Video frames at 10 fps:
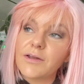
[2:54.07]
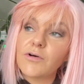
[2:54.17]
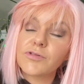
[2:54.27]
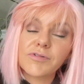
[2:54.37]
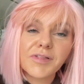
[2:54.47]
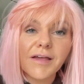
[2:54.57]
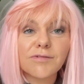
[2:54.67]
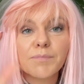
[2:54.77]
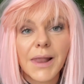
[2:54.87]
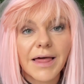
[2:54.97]
also see it as
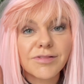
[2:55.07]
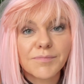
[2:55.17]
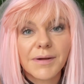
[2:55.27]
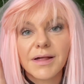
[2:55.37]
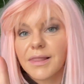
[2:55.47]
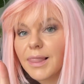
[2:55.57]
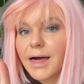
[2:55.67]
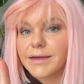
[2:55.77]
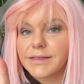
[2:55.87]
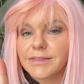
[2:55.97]
plasma
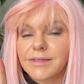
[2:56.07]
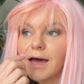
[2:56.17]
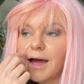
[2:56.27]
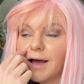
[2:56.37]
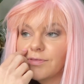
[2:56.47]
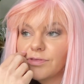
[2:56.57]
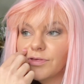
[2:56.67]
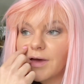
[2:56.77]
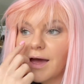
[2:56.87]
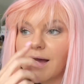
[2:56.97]
light. And
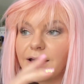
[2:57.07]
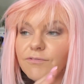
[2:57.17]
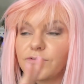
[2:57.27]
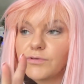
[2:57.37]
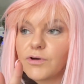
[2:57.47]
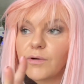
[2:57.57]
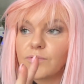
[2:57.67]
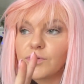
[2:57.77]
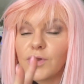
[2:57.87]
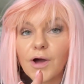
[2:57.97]
if you
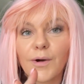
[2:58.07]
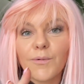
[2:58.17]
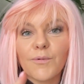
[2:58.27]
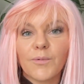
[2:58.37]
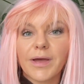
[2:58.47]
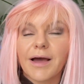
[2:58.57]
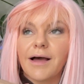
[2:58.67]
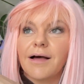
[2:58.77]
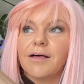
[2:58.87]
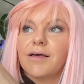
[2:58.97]
don't know, we
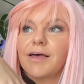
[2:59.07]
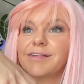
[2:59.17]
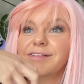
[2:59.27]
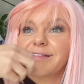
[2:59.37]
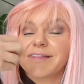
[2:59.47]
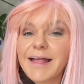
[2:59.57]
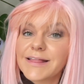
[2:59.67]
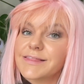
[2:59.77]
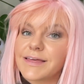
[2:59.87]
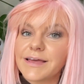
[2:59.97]
are
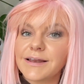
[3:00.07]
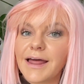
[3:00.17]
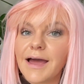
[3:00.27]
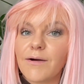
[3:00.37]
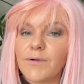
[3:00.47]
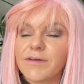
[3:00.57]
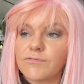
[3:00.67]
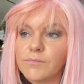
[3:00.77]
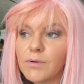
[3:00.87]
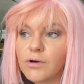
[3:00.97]
ascending now,
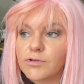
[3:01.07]
even more